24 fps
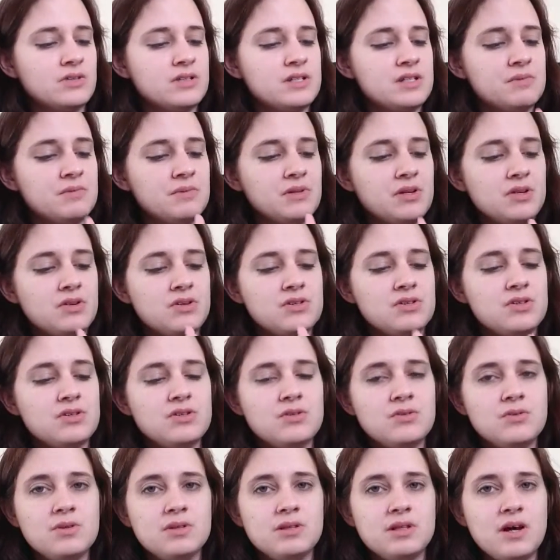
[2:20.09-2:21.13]
similar
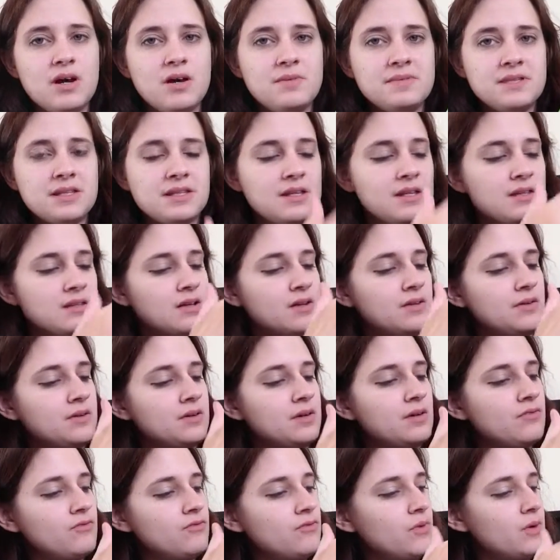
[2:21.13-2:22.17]
to the object that they're
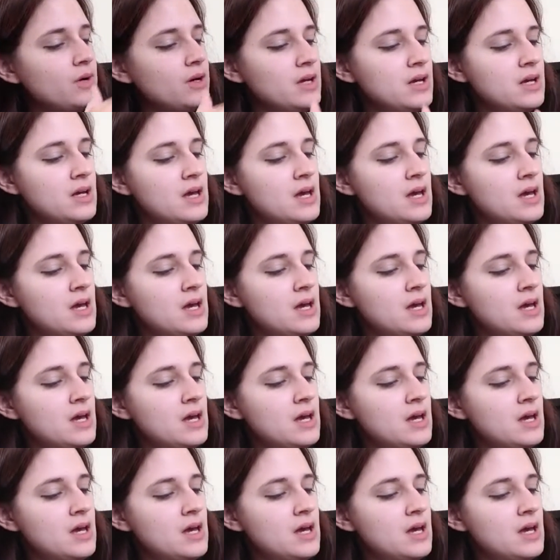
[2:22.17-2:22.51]
looking for,